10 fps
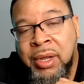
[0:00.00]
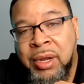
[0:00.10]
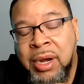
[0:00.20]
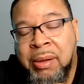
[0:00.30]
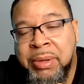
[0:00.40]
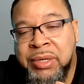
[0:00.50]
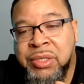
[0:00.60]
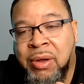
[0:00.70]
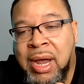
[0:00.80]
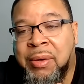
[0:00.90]
You know what I mean?
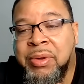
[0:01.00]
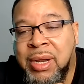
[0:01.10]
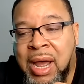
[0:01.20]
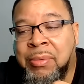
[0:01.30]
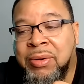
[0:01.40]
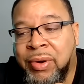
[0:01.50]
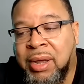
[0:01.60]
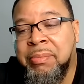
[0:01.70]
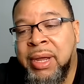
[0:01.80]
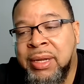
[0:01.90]
So I would
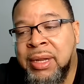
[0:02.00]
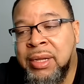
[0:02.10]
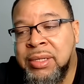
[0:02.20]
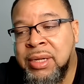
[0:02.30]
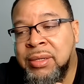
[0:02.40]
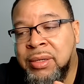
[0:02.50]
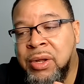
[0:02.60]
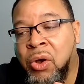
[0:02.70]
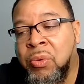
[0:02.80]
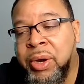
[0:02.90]
recommend to
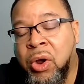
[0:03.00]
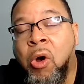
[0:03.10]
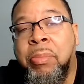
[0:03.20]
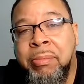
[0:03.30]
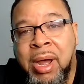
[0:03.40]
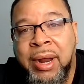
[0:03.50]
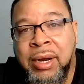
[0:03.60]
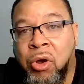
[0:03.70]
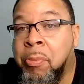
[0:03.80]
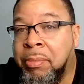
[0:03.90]
go with an open mind
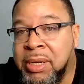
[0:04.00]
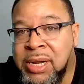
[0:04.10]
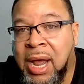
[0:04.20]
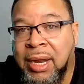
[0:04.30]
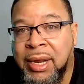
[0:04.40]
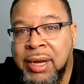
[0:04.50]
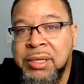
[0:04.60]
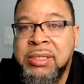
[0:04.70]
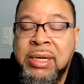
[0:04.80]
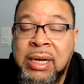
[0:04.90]
and an open mentality, and
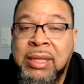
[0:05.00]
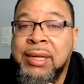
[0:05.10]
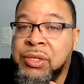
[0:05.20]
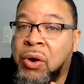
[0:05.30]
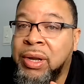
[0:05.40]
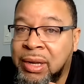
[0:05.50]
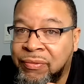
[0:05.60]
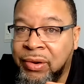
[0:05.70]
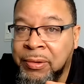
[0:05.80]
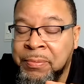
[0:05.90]
understand that things are
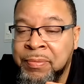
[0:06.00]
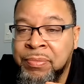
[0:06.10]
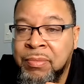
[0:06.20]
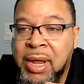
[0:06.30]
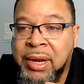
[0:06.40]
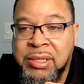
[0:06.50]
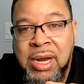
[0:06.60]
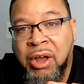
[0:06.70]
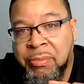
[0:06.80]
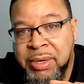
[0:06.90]
different and it's
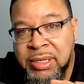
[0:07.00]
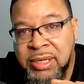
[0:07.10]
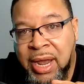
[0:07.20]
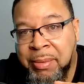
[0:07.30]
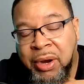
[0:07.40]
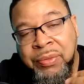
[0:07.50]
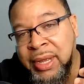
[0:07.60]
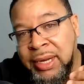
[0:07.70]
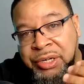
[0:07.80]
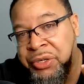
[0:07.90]
not going to be the same. And don't
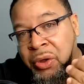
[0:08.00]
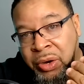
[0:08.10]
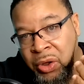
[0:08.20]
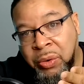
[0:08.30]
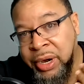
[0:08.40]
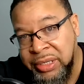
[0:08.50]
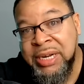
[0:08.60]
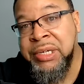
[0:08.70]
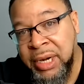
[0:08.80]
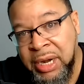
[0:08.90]
think that you're going to go there
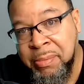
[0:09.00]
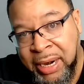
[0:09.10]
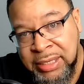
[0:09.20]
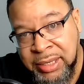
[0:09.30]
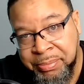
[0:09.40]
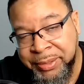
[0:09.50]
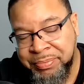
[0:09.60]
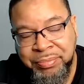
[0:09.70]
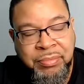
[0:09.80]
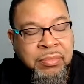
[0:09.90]
teaching anybody something.
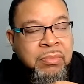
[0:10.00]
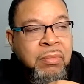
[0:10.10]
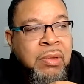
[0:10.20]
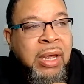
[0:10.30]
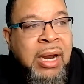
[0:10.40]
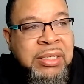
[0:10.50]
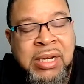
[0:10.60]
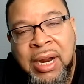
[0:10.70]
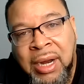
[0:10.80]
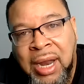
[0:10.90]
And I see
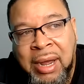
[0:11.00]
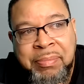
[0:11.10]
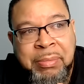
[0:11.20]
that a lot.